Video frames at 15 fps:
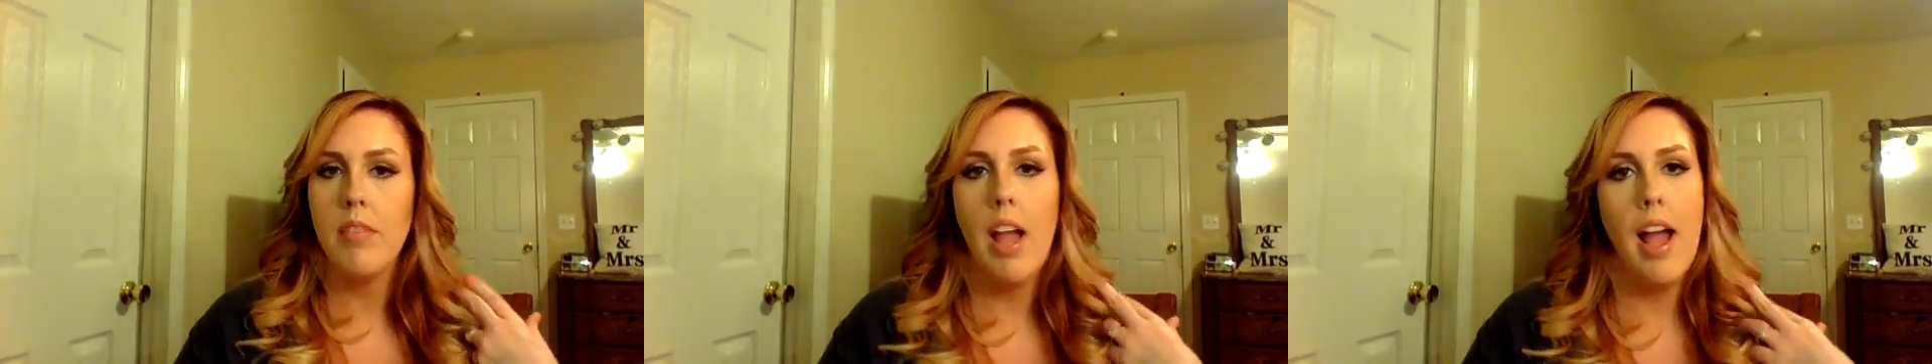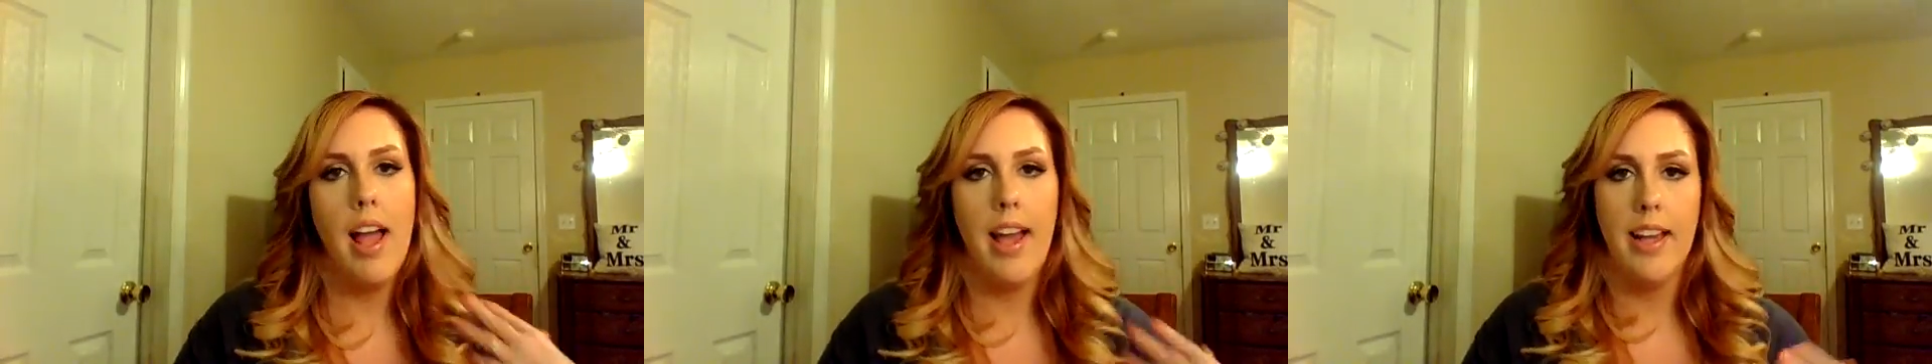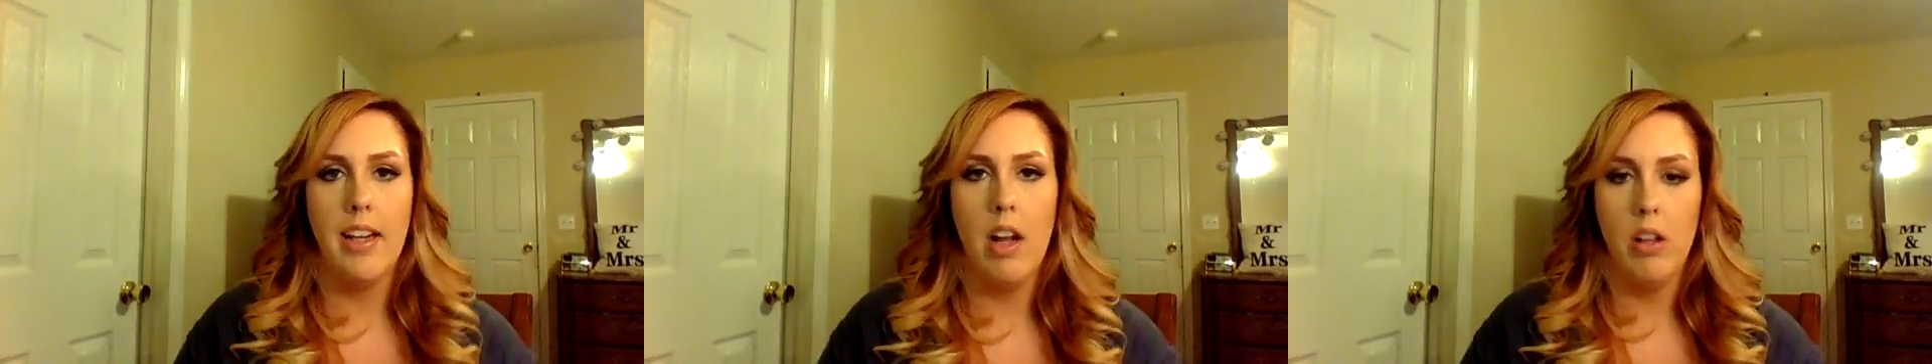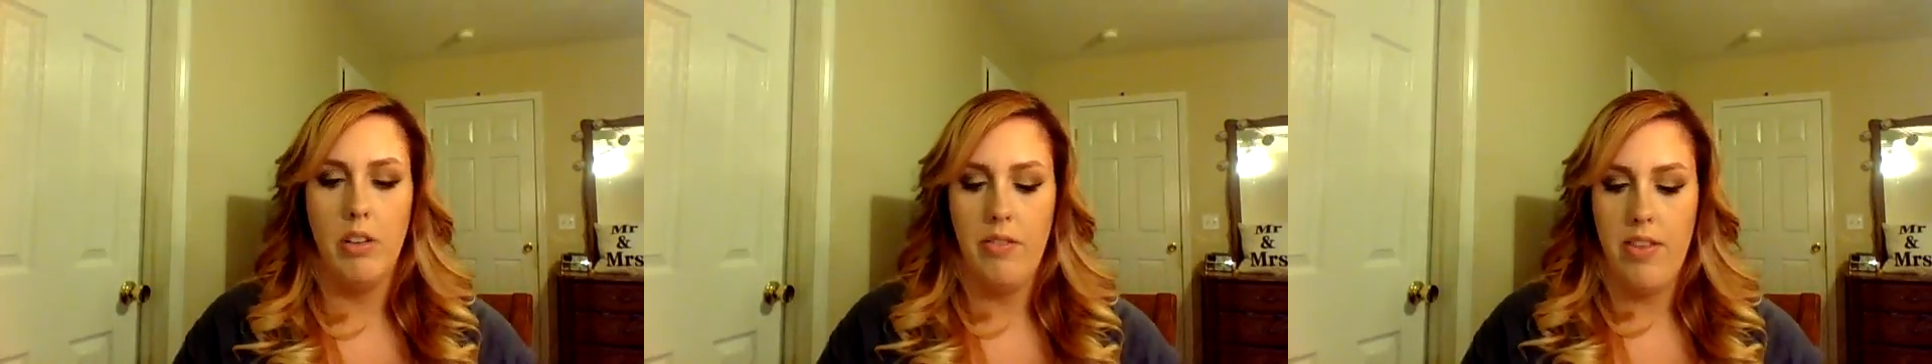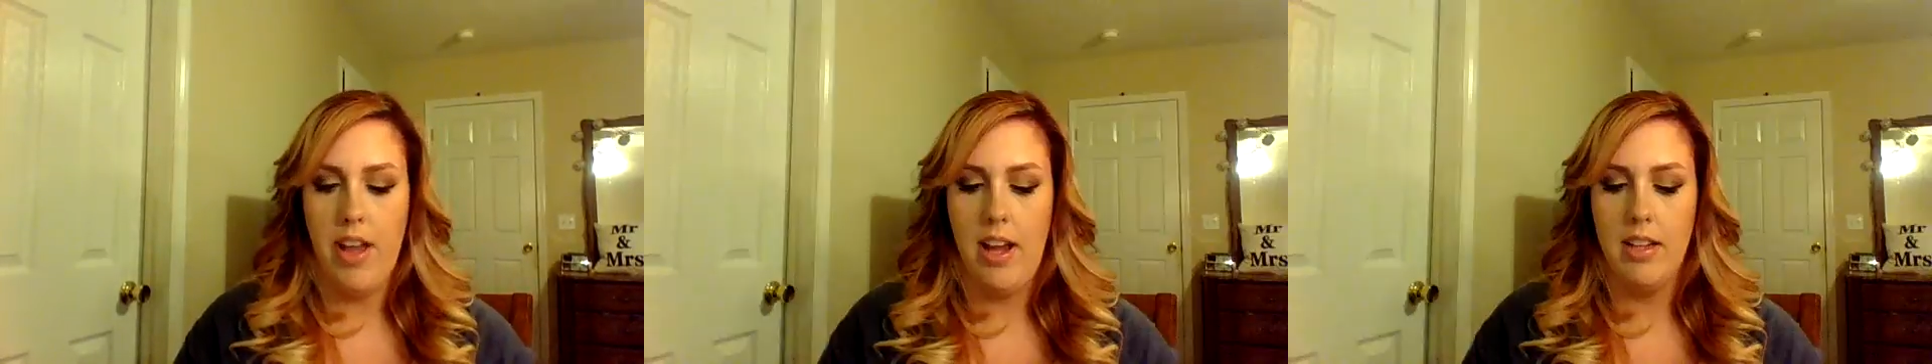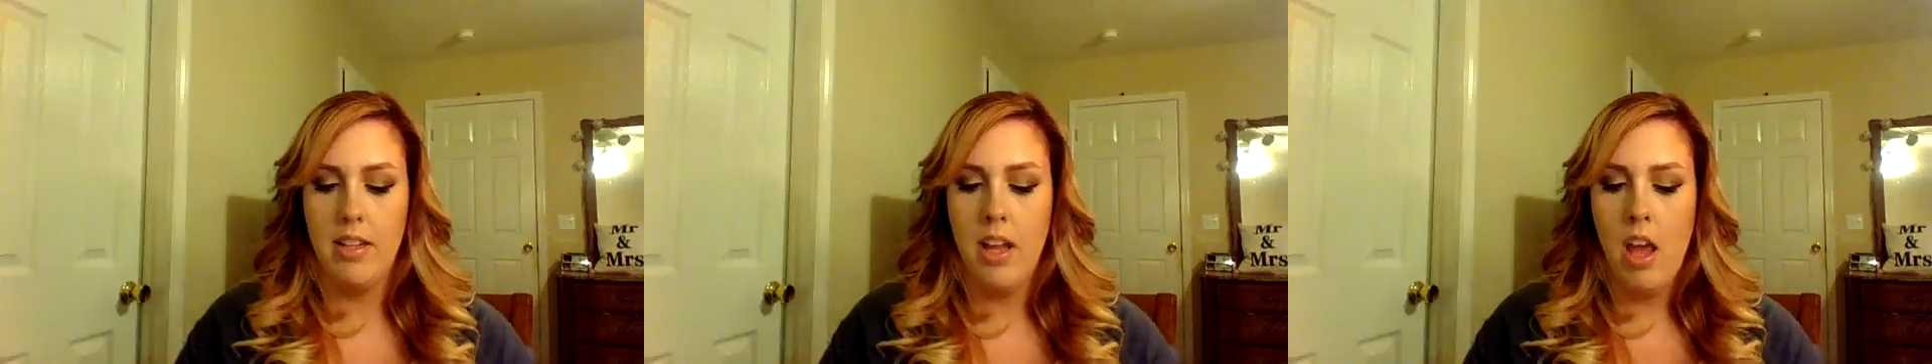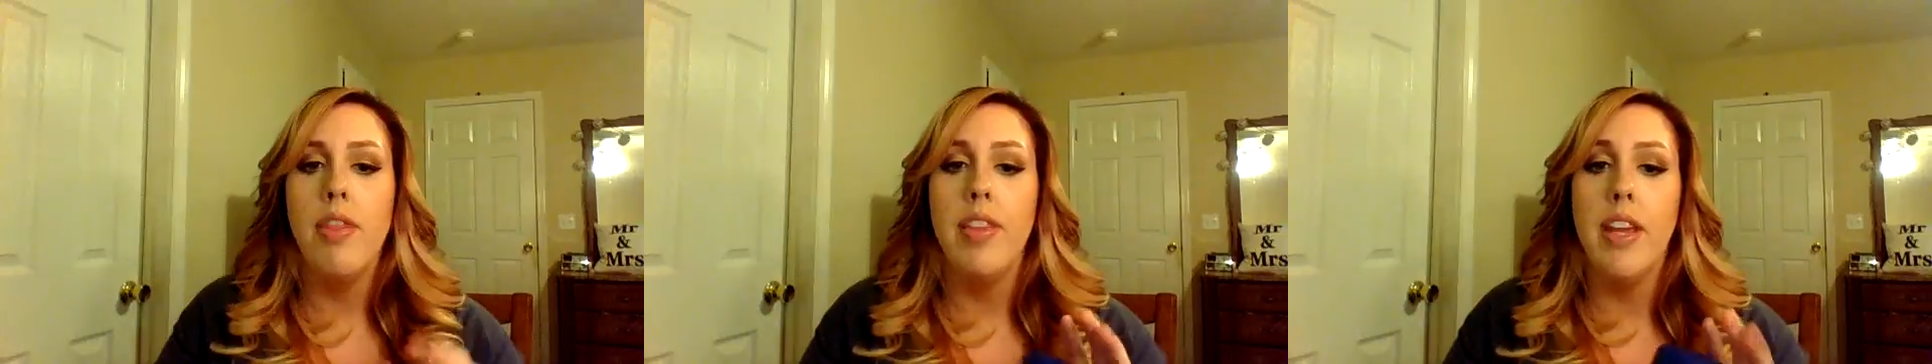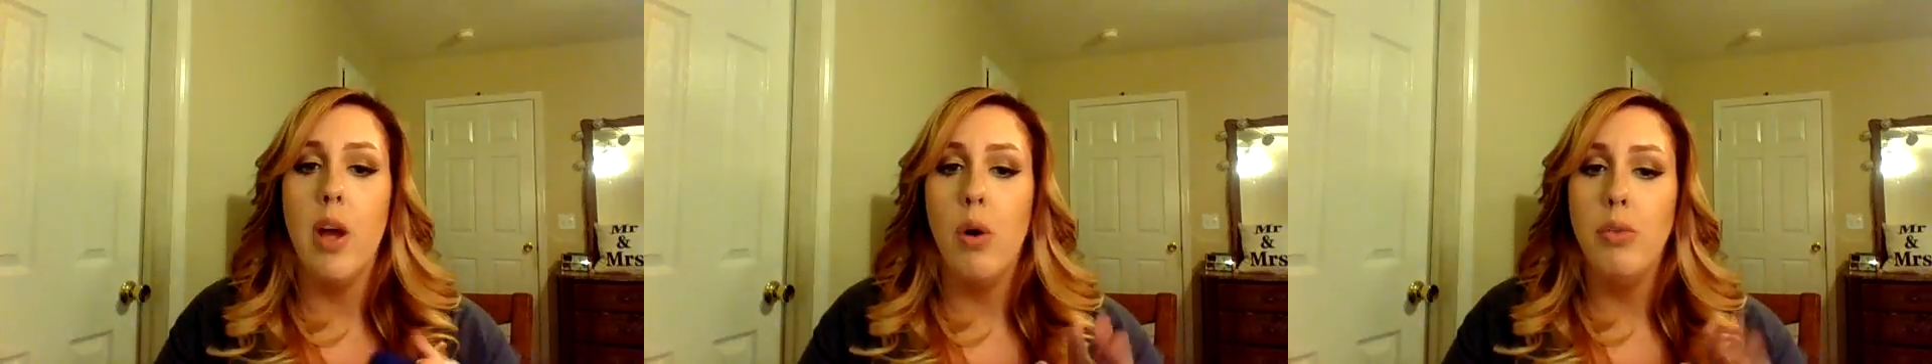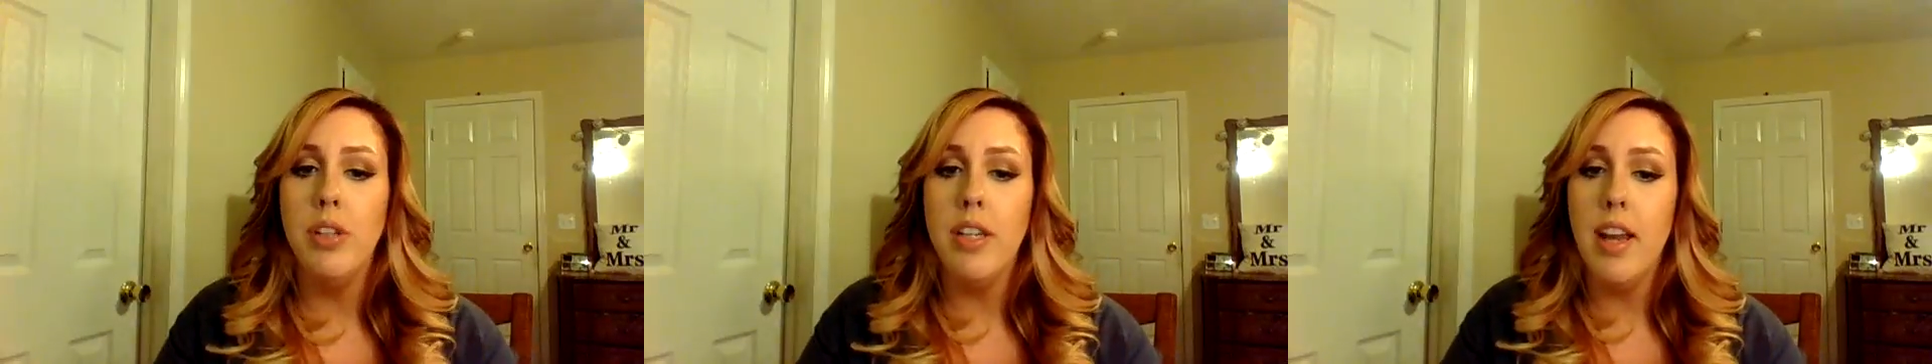I hate all of that. The only